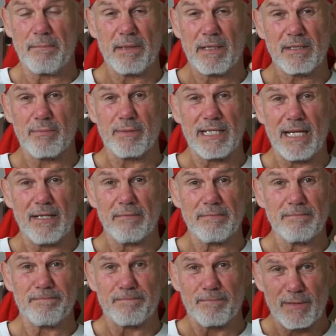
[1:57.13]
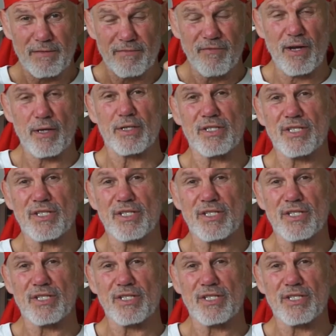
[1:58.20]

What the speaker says: because we focus